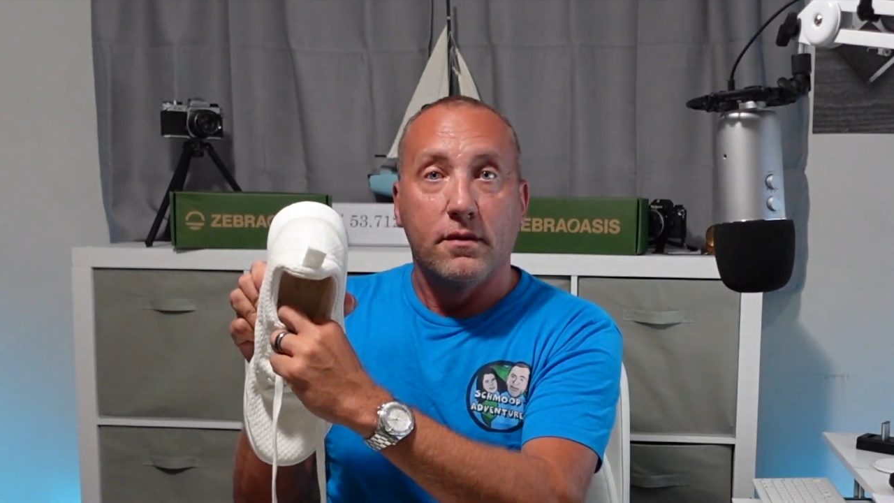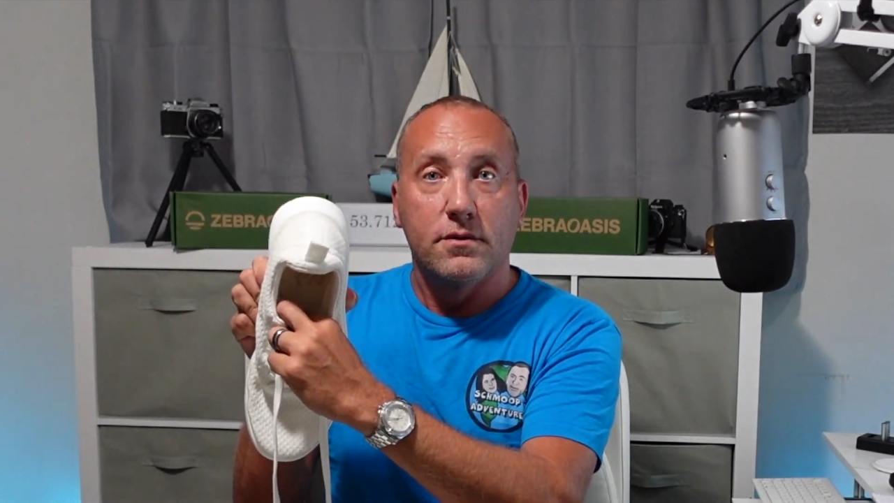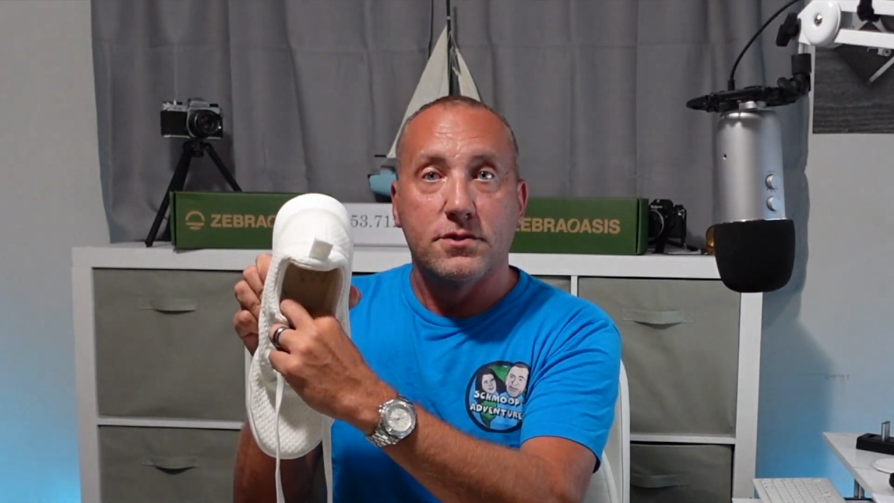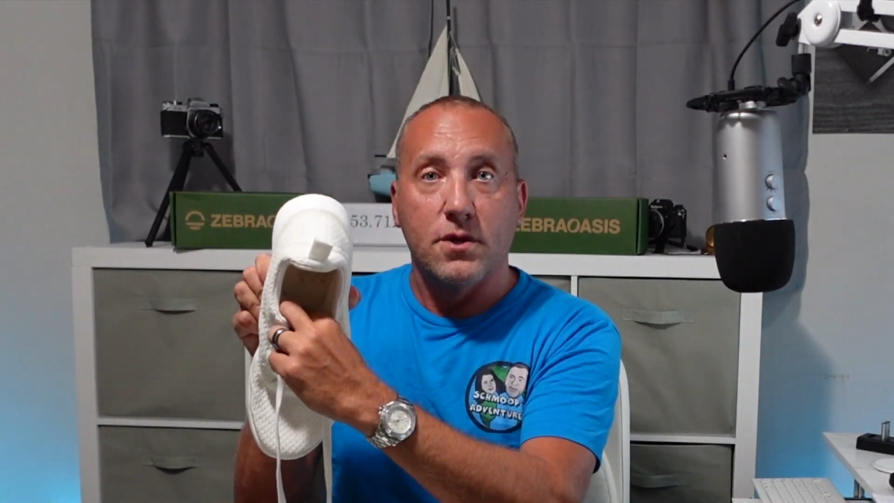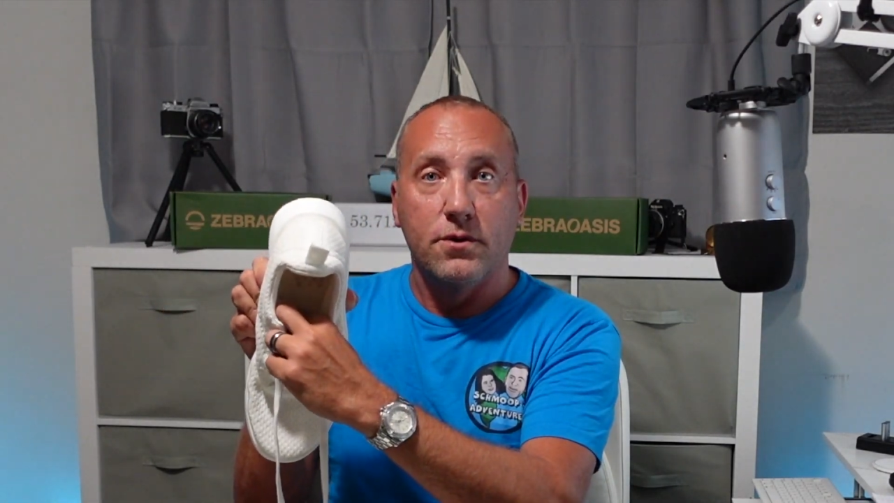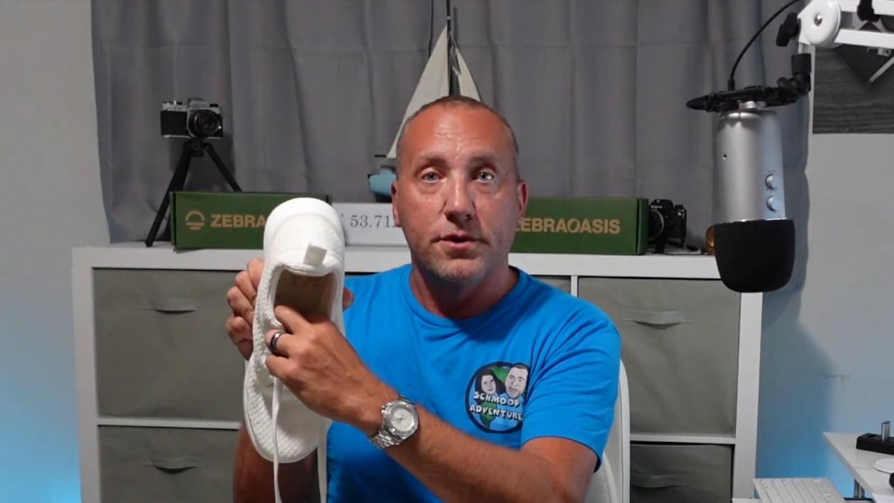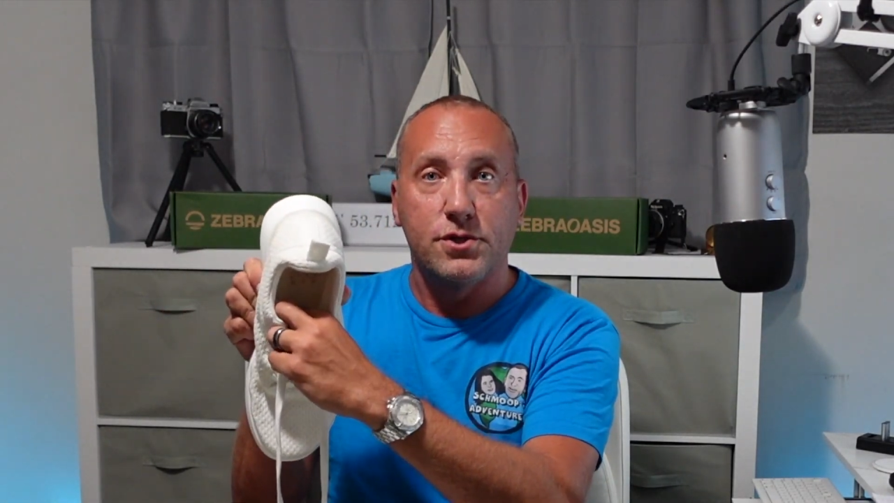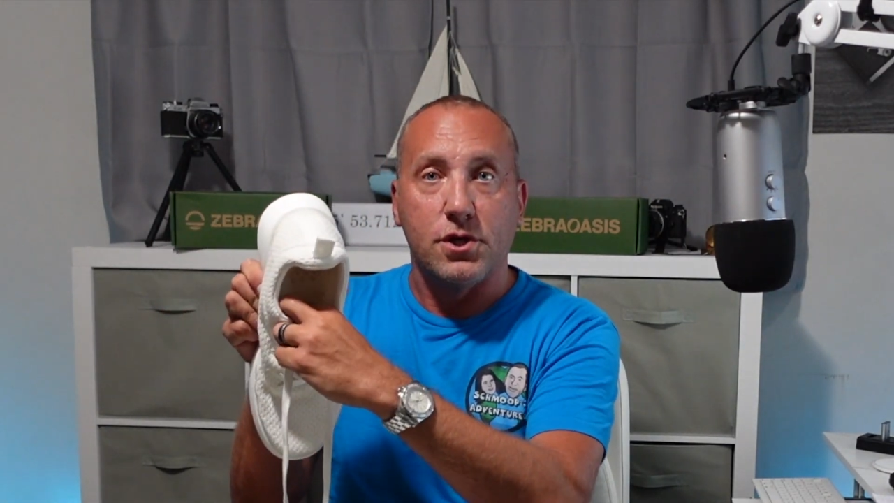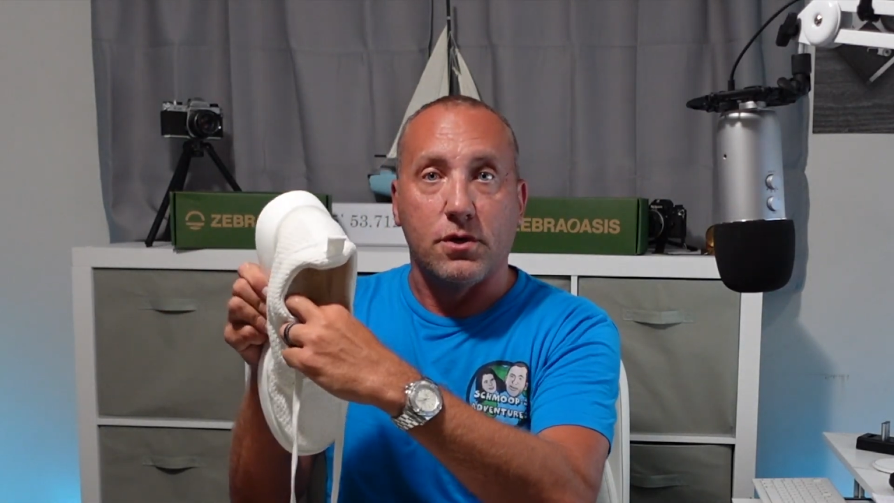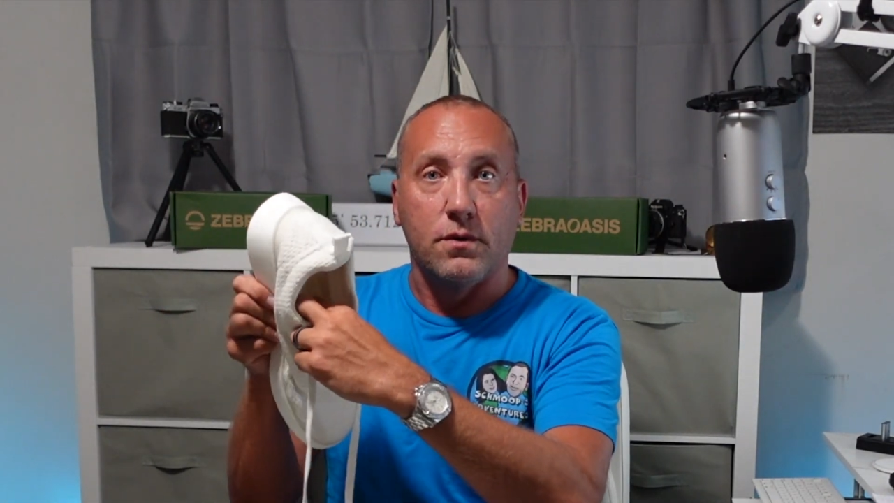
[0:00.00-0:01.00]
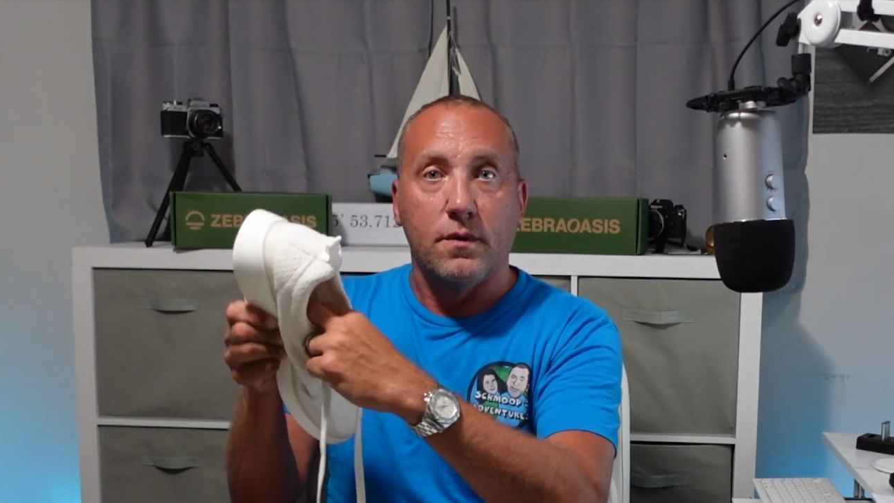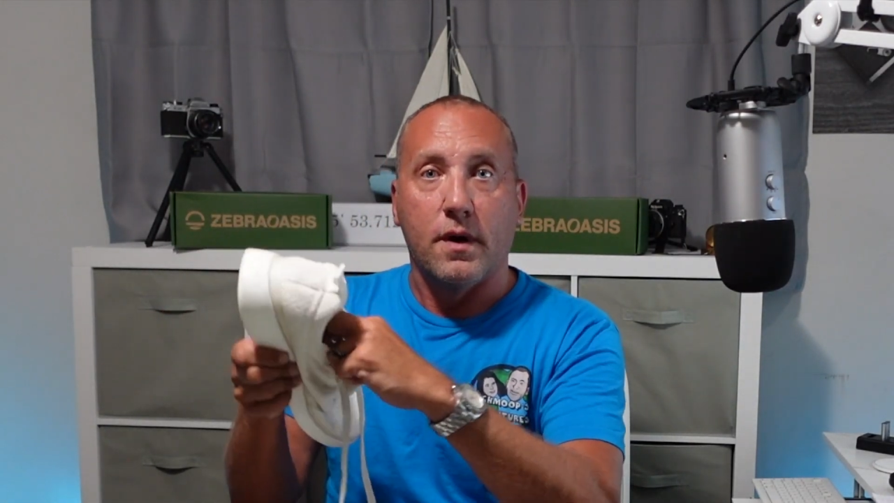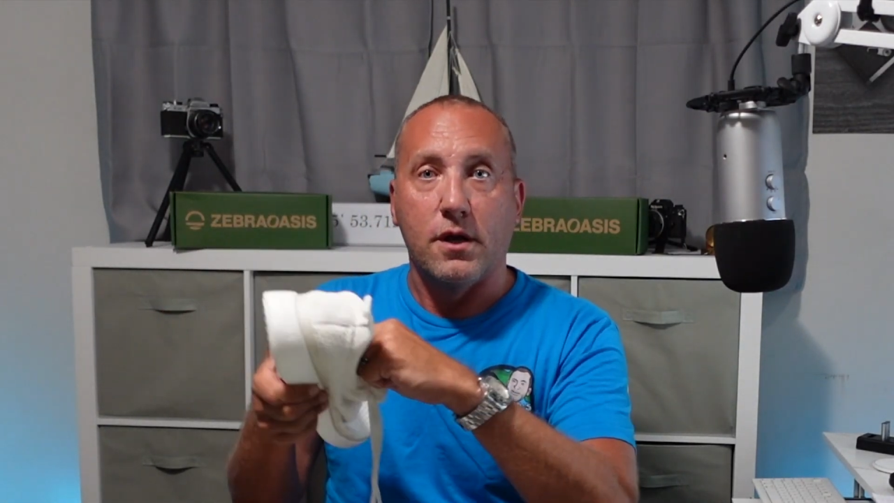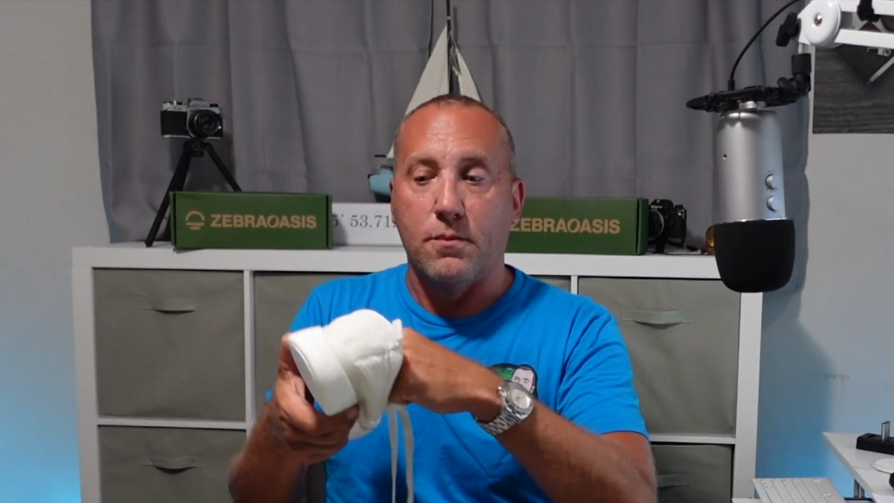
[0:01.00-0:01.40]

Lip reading: the sole of the shoe, and